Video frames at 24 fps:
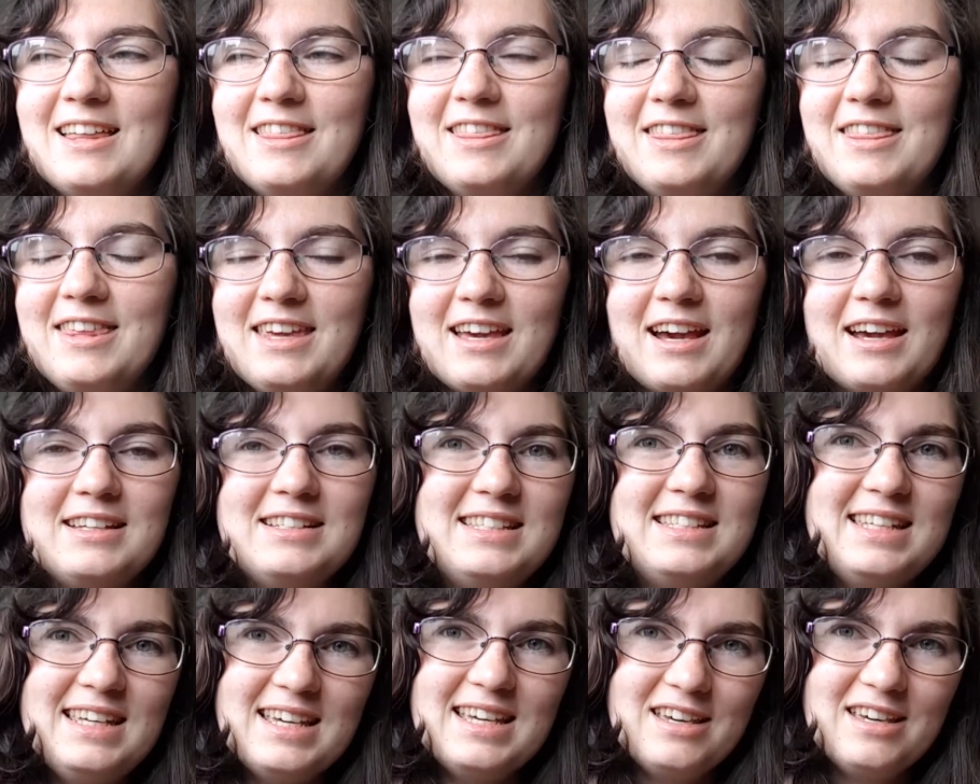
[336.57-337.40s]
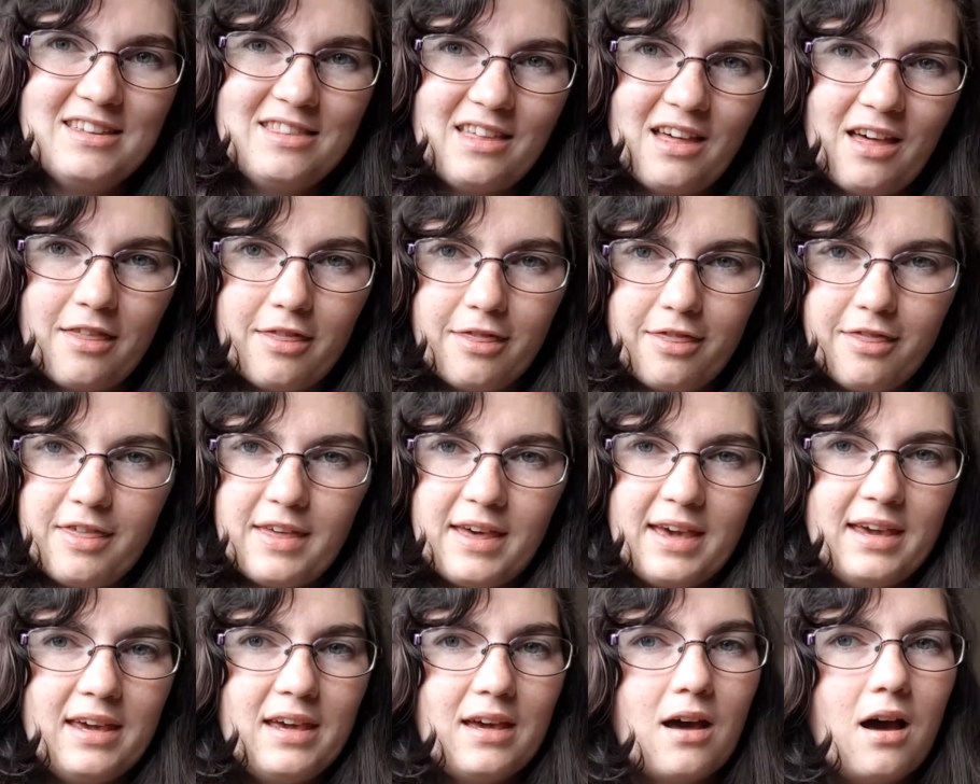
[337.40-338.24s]
the idea that
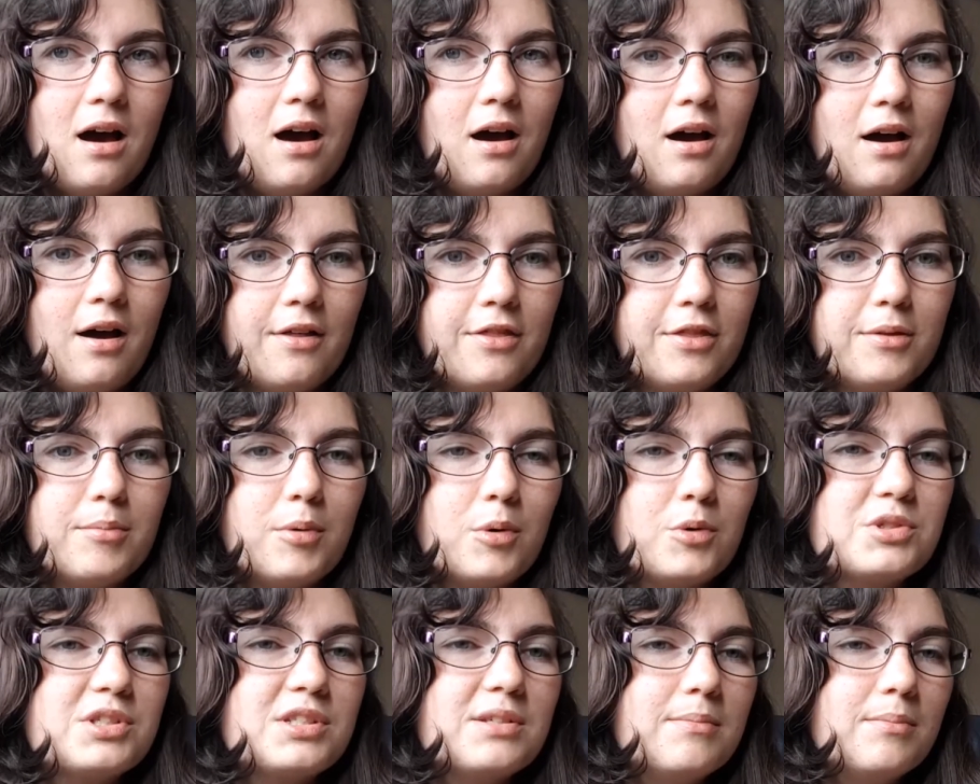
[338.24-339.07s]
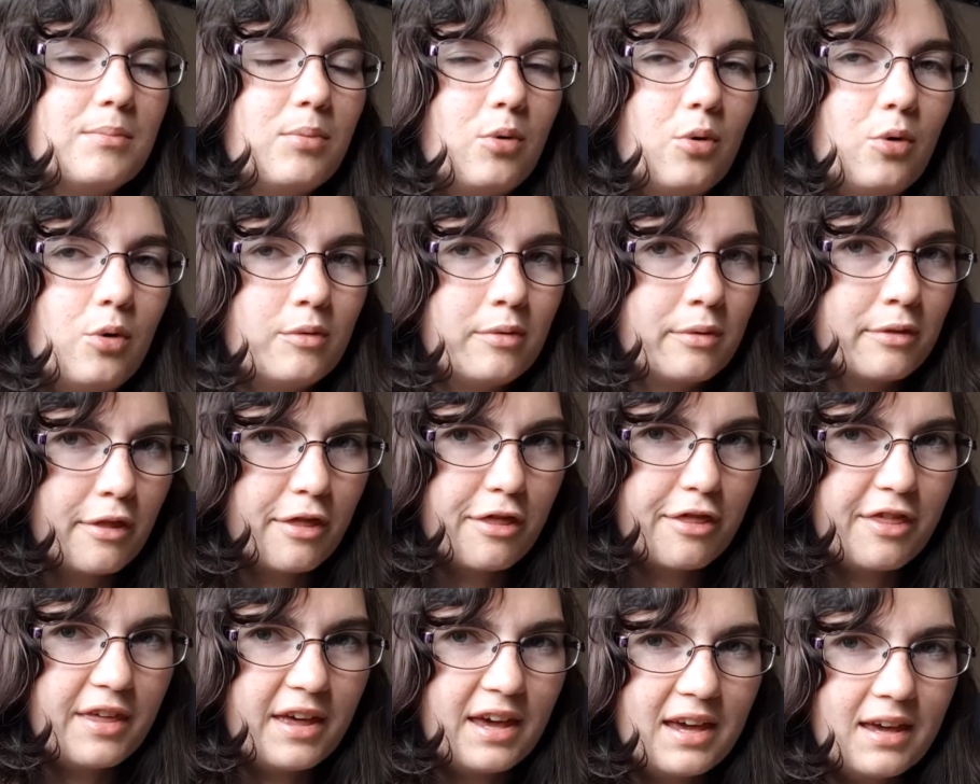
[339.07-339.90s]
they are the most important
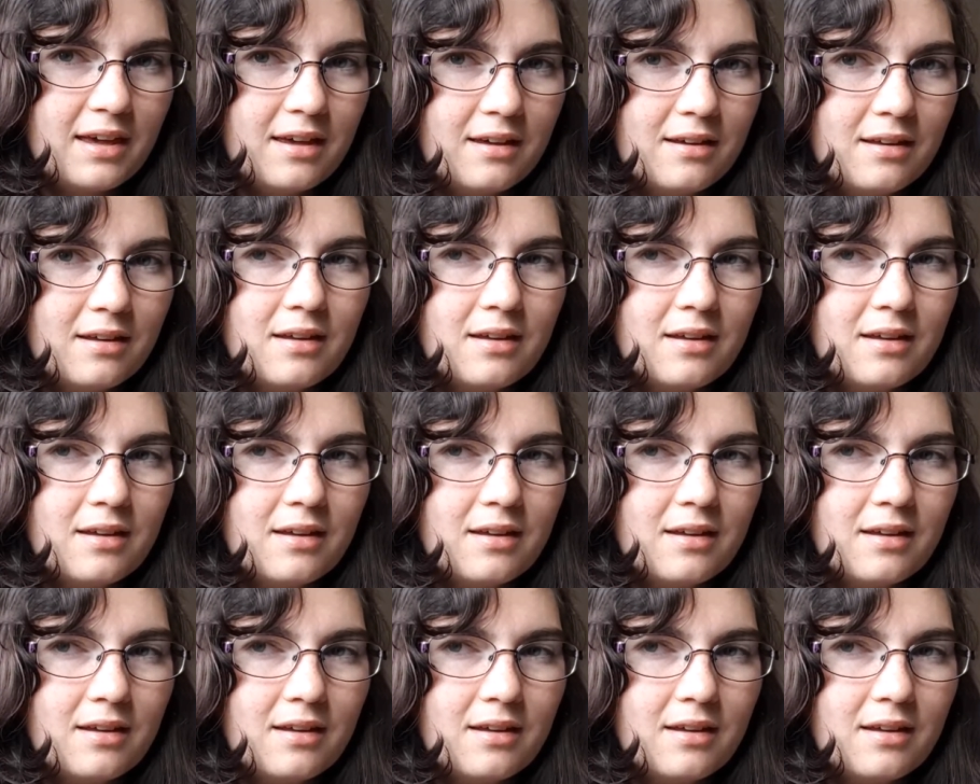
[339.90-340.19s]
thing,